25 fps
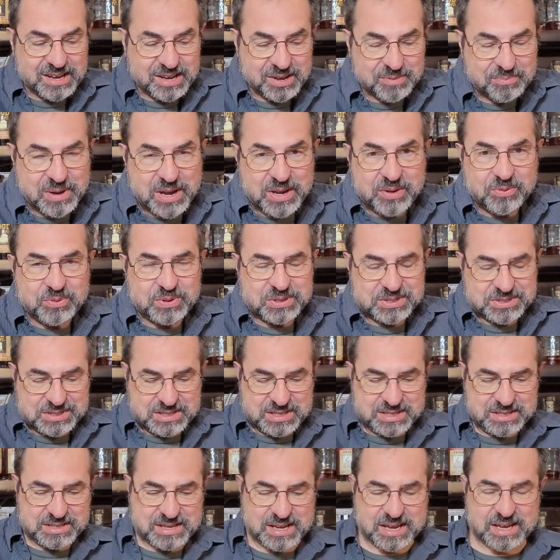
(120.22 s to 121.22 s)
my
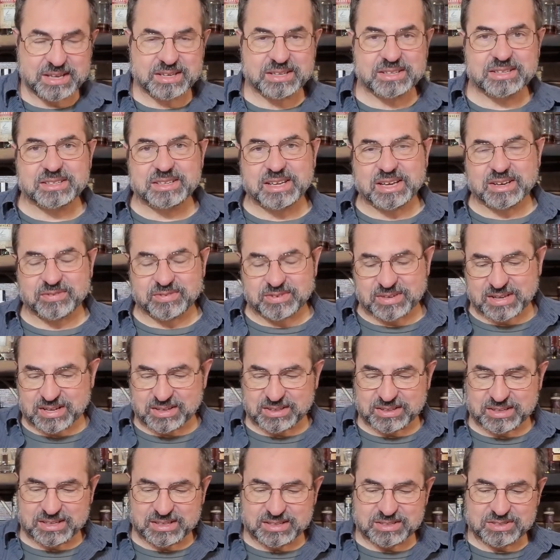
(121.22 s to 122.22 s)
whiskey den, David
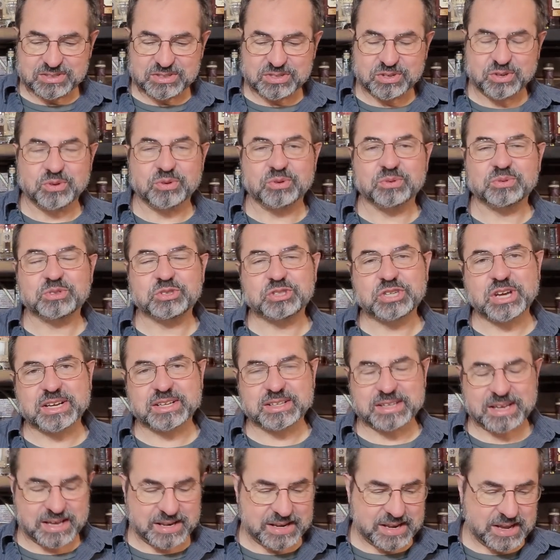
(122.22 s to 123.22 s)
Elliott, so check
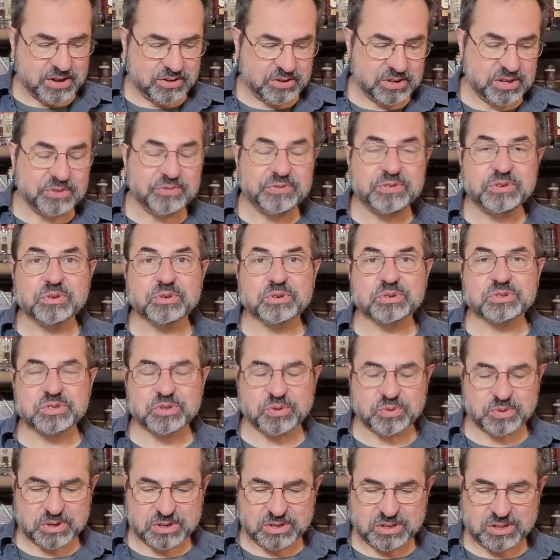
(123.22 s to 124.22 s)
that out if you are so
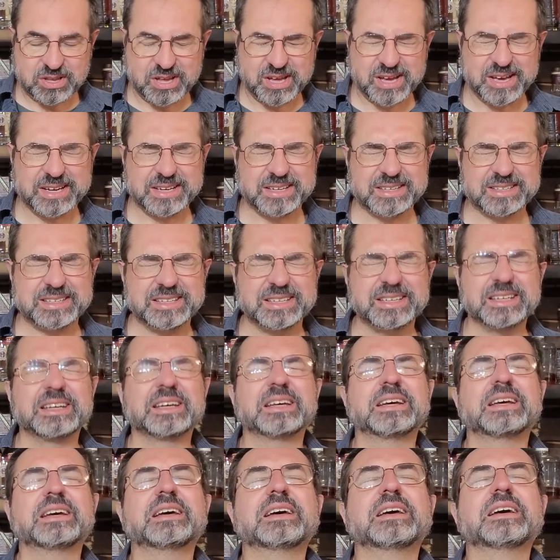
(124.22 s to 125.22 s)
inclined.
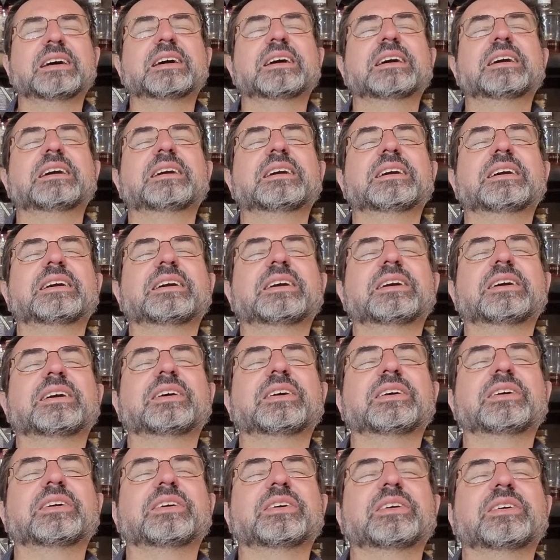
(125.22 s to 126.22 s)

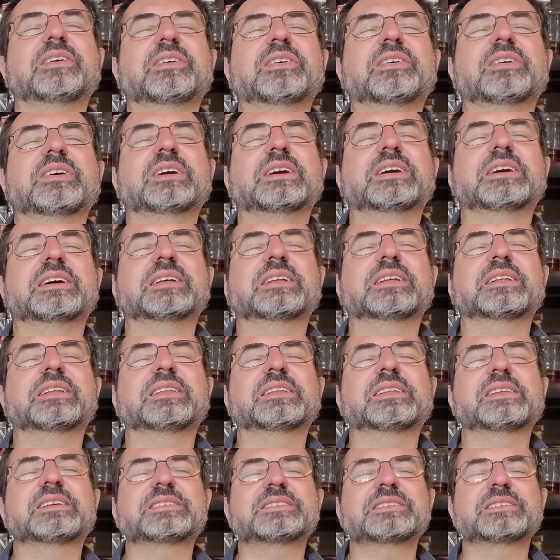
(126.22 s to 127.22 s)
Oh,
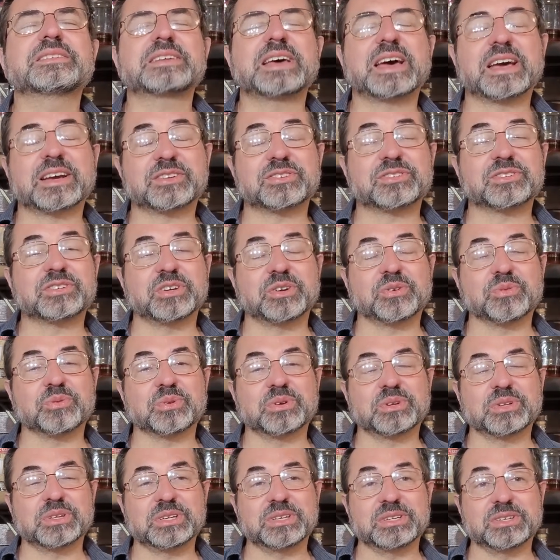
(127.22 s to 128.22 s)
this is actually a
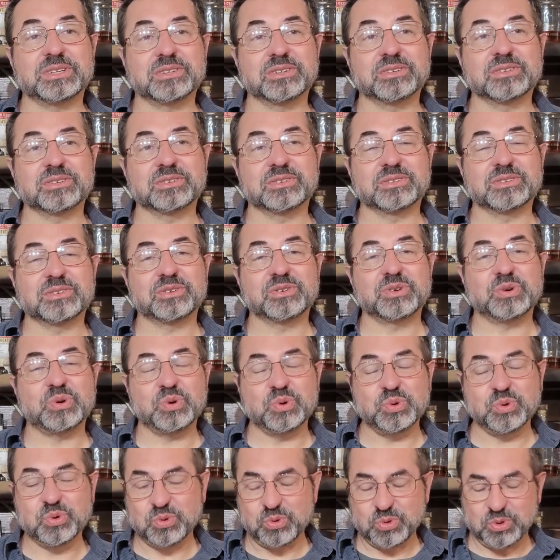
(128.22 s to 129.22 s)
really
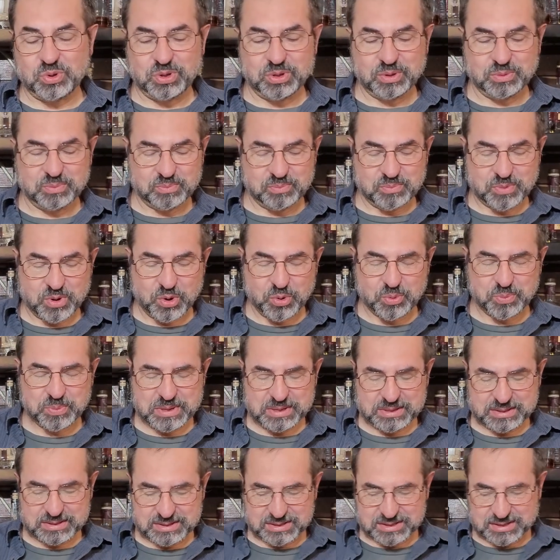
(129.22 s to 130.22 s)
cool
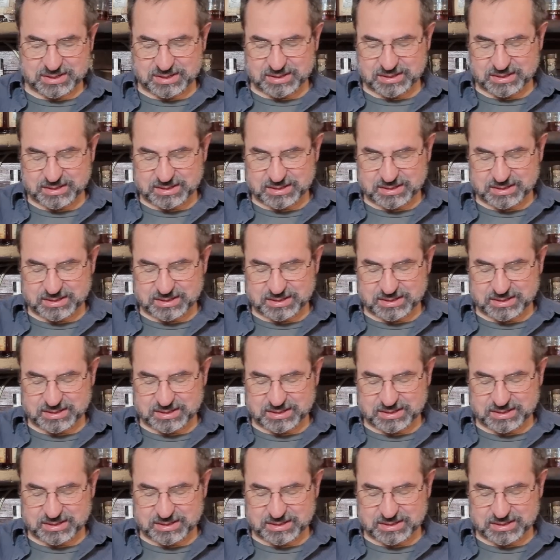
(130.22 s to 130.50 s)
moment.